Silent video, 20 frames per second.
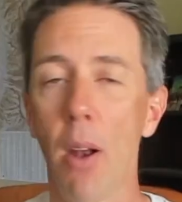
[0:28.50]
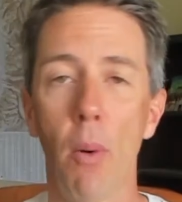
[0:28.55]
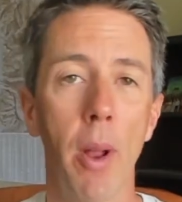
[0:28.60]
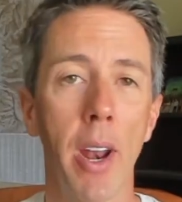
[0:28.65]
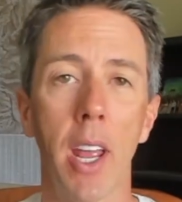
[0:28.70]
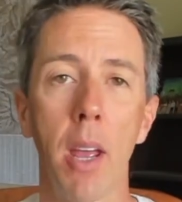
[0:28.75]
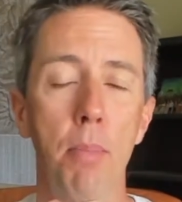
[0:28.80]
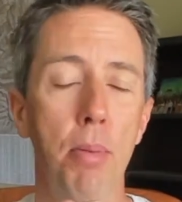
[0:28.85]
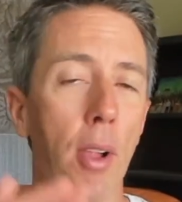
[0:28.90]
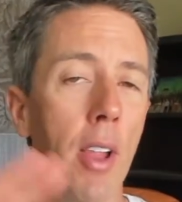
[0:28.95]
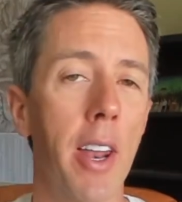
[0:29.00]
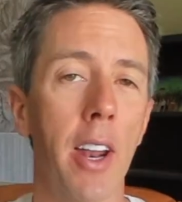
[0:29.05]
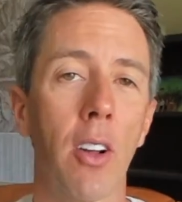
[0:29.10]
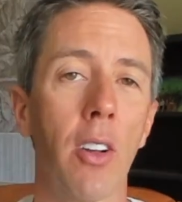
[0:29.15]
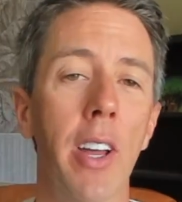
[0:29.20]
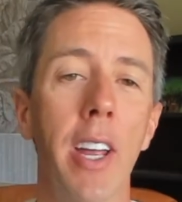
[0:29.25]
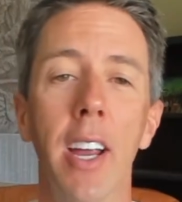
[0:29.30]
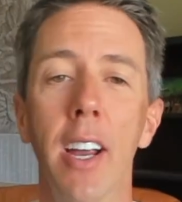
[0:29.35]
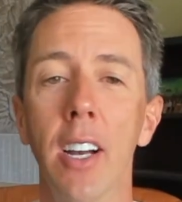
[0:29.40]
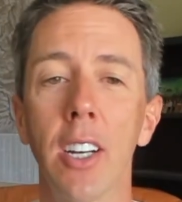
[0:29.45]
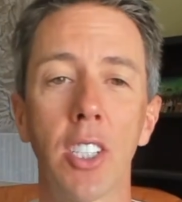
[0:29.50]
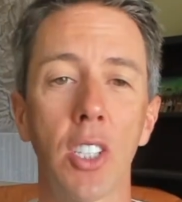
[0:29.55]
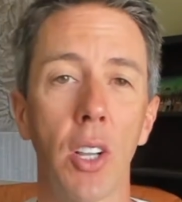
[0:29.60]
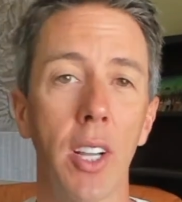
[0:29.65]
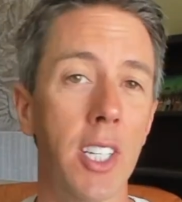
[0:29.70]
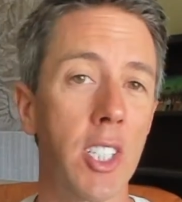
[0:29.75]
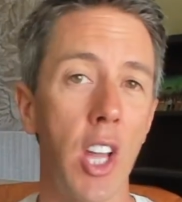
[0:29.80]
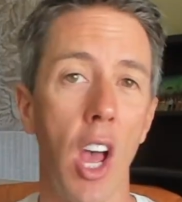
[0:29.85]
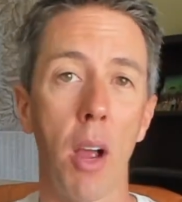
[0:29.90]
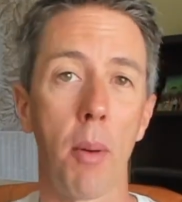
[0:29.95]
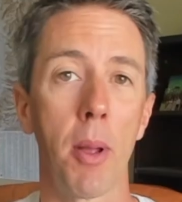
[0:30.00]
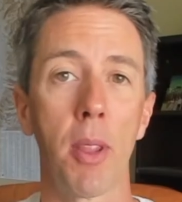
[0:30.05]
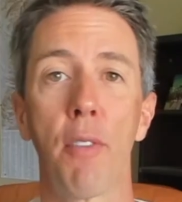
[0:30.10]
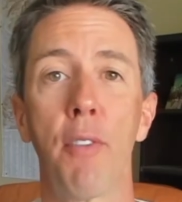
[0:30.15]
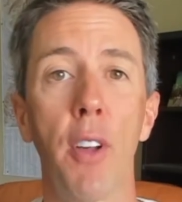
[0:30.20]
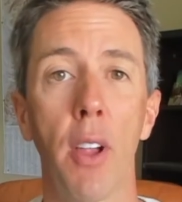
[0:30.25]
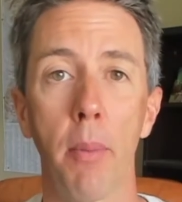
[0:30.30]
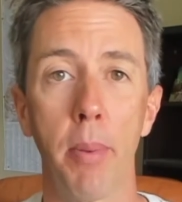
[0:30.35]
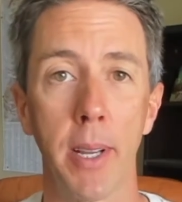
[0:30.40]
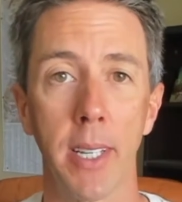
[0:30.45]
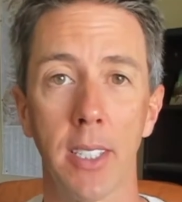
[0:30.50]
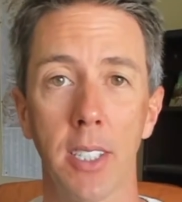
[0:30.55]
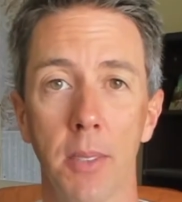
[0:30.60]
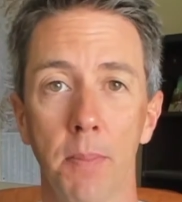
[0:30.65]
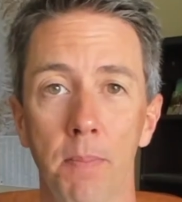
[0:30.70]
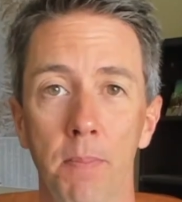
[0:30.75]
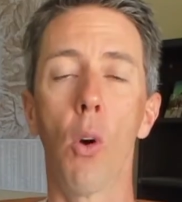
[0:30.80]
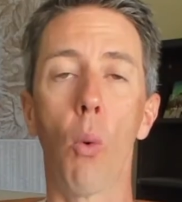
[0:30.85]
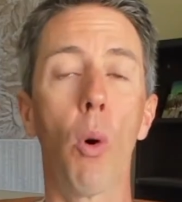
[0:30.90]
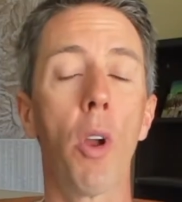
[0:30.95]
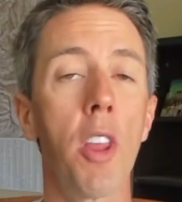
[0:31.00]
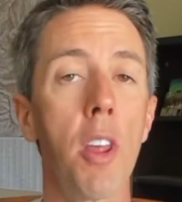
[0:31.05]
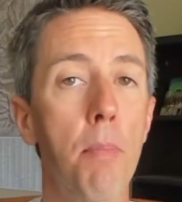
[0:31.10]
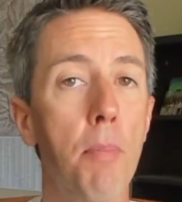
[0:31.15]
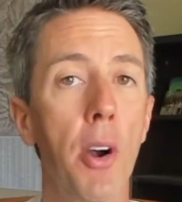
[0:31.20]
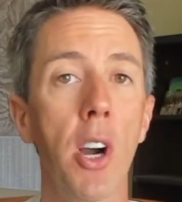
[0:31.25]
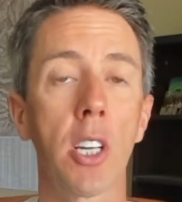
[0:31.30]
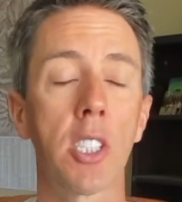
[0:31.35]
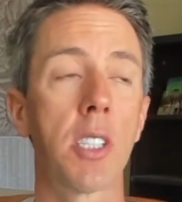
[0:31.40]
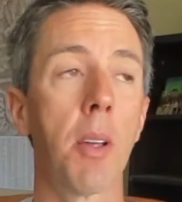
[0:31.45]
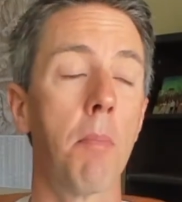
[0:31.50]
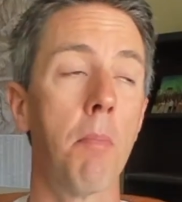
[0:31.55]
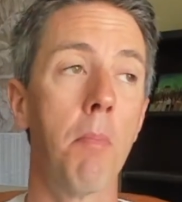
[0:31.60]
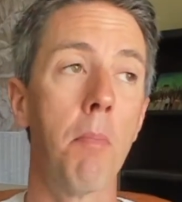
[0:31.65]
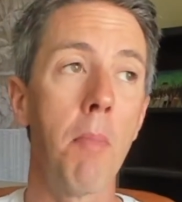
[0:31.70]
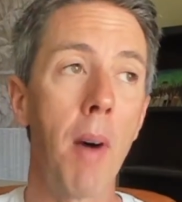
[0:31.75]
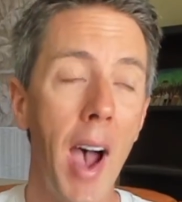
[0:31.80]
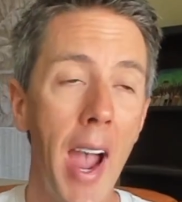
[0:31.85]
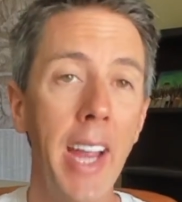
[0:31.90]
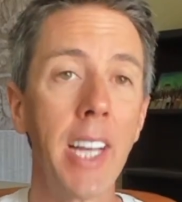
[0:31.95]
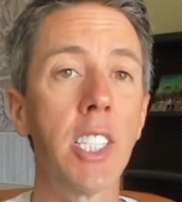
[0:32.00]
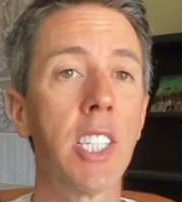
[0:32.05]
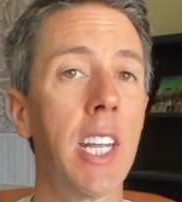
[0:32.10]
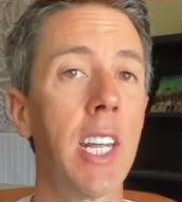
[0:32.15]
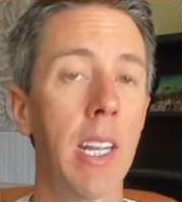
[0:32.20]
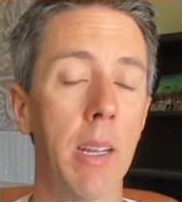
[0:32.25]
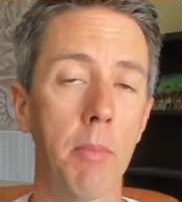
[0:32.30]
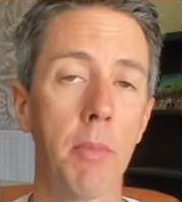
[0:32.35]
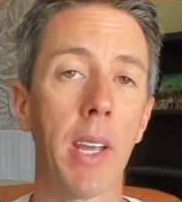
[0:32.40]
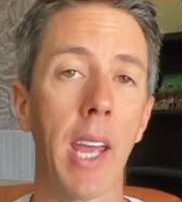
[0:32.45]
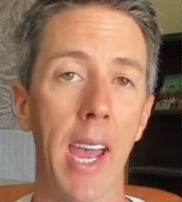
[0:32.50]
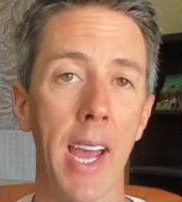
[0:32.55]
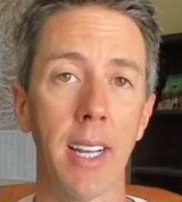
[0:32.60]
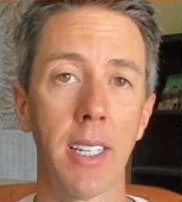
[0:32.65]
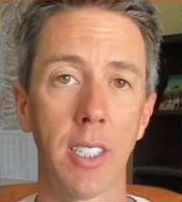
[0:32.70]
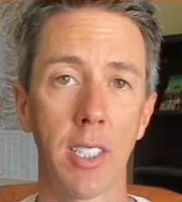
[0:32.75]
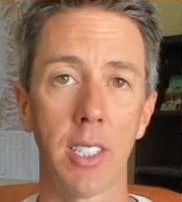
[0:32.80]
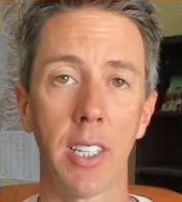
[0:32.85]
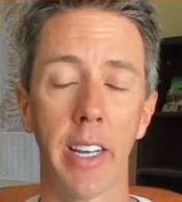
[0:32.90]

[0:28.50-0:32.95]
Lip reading: want to get political here, so let's talk about the Philippines. One of the perks that my team gets